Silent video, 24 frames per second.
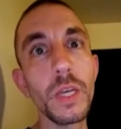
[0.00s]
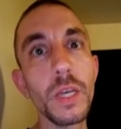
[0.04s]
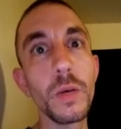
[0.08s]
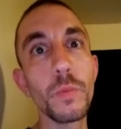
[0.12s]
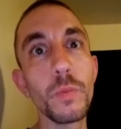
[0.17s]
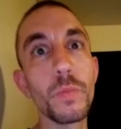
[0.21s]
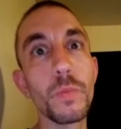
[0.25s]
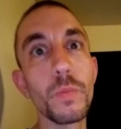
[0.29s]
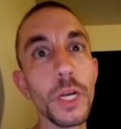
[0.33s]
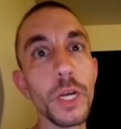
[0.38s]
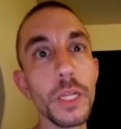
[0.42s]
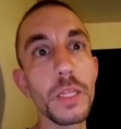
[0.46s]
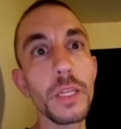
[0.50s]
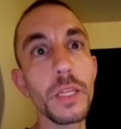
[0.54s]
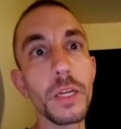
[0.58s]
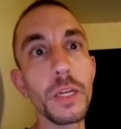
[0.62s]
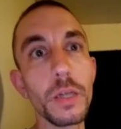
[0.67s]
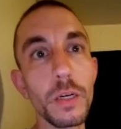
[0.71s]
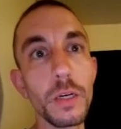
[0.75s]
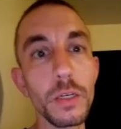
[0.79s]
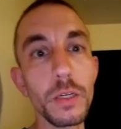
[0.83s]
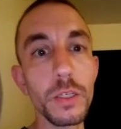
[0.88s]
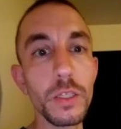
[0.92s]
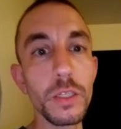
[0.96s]
But
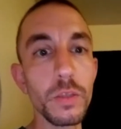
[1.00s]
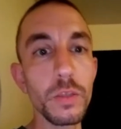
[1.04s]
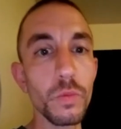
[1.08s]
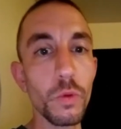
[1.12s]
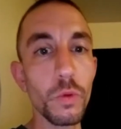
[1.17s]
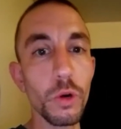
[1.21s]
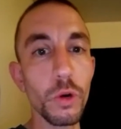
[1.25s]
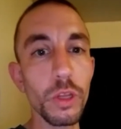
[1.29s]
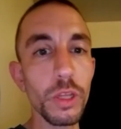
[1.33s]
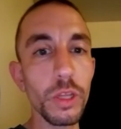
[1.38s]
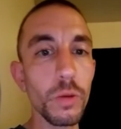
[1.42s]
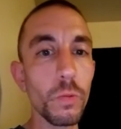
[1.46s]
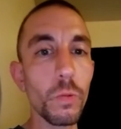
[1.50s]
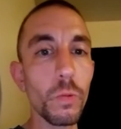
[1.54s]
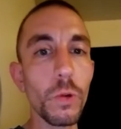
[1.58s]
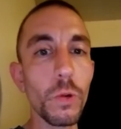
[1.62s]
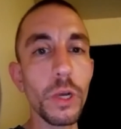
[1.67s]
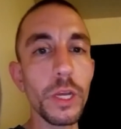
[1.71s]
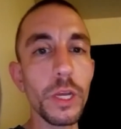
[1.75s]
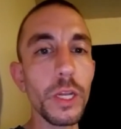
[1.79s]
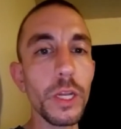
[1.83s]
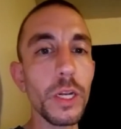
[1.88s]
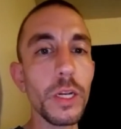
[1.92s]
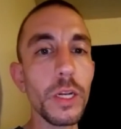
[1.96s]
there's more than
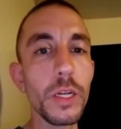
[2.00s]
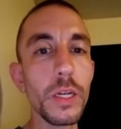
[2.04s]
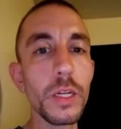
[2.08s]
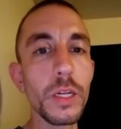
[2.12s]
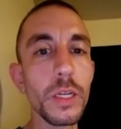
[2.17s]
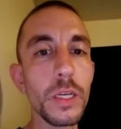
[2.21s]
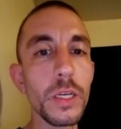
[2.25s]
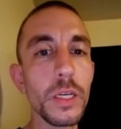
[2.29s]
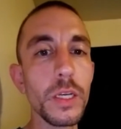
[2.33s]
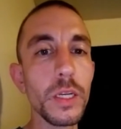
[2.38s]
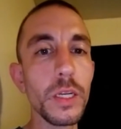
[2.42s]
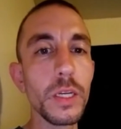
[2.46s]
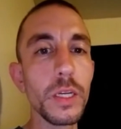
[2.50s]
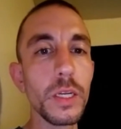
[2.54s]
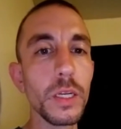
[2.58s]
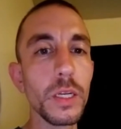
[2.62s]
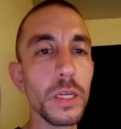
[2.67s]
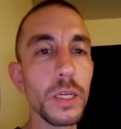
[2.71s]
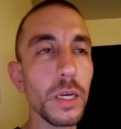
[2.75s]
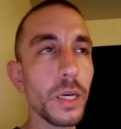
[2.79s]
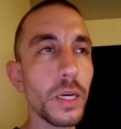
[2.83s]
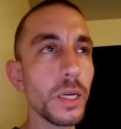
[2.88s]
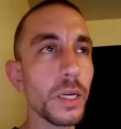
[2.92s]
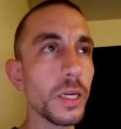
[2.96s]
one
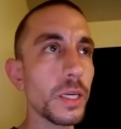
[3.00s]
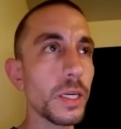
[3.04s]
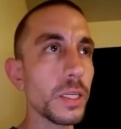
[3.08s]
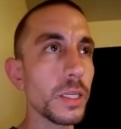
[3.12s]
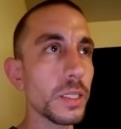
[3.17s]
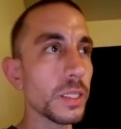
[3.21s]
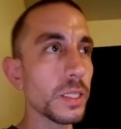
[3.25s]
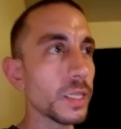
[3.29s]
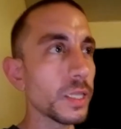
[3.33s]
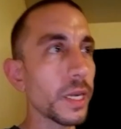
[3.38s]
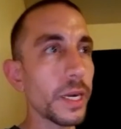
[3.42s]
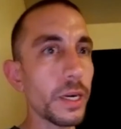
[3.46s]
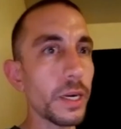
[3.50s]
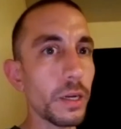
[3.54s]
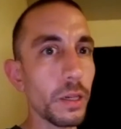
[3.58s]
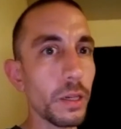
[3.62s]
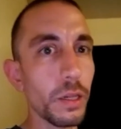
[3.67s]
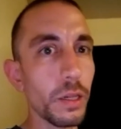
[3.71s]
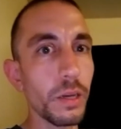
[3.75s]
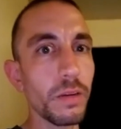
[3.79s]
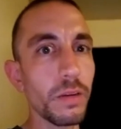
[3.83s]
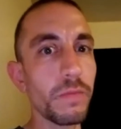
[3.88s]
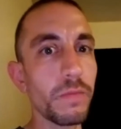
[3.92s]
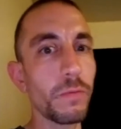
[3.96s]
style
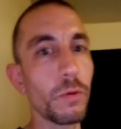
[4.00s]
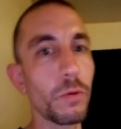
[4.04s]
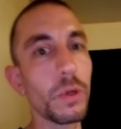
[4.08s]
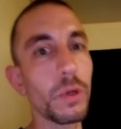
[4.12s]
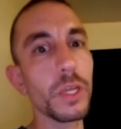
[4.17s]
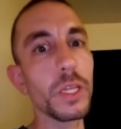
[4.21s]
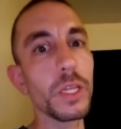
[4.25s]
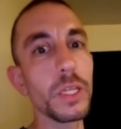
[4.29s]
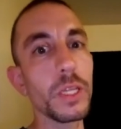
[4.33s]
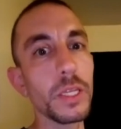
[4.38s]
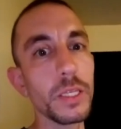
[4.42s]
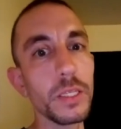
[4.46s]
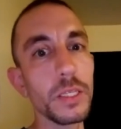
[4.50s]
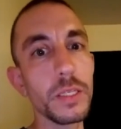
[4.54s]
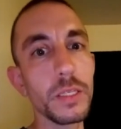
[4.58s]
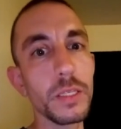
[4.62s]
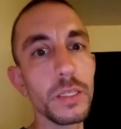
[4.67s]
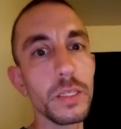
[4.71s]
of working this.